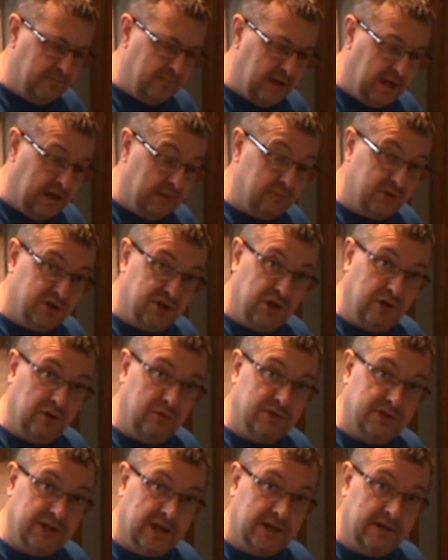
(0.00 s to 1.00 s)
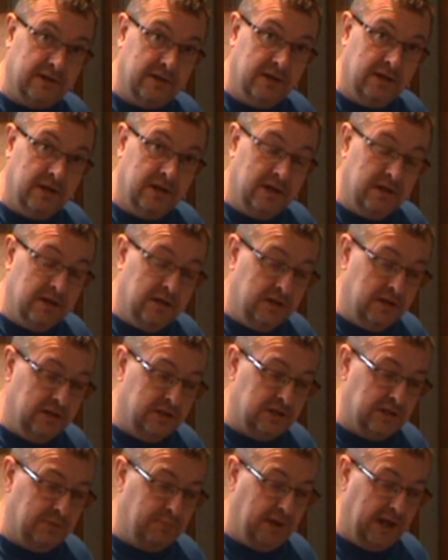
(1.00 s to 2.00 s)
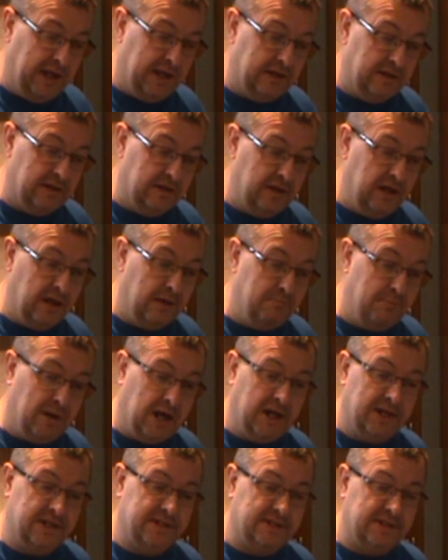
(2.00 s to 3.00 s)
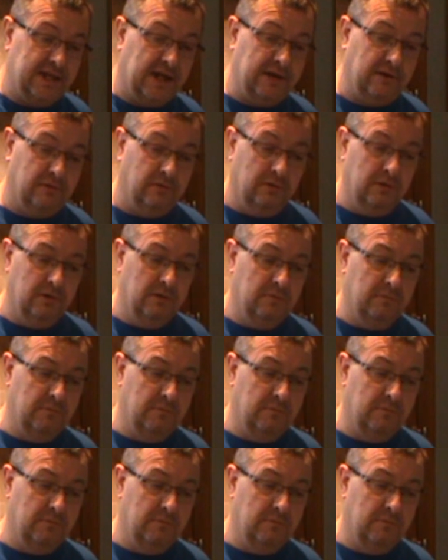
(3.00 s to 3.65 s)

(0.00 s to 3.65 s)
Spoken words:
I'm choosing to paint in my style